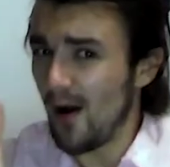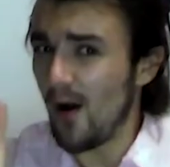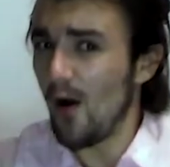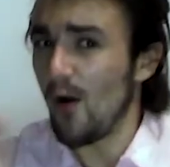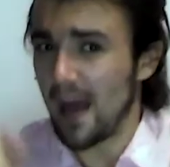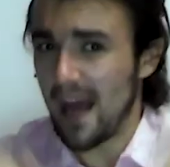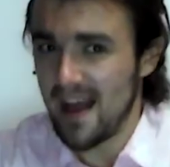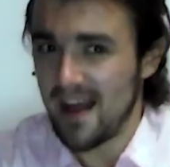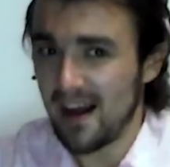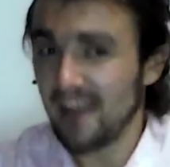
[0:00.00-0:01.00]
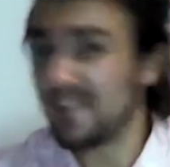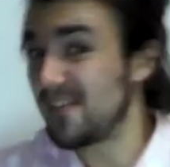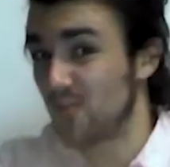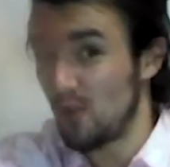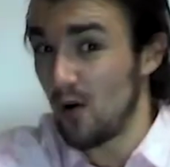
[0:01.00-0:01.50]
Okay, let's
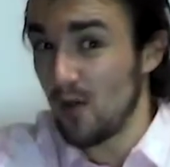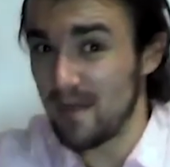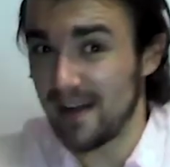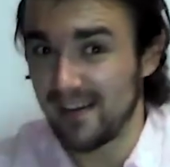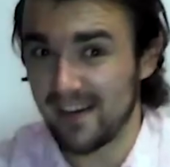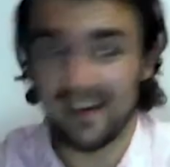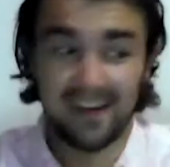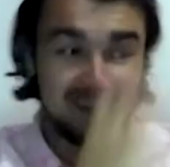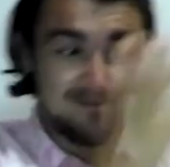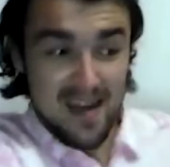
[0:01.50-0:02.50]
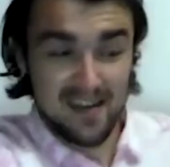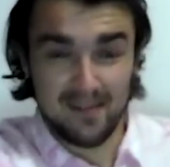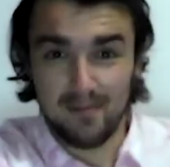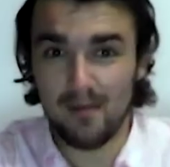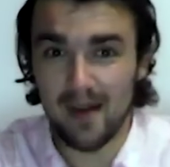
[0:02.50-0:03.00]
just grow the business, let's make
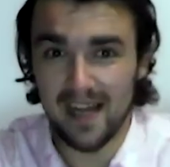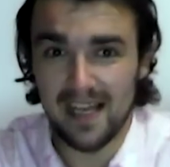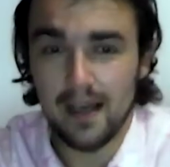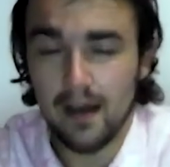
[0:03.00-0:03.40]
some more money.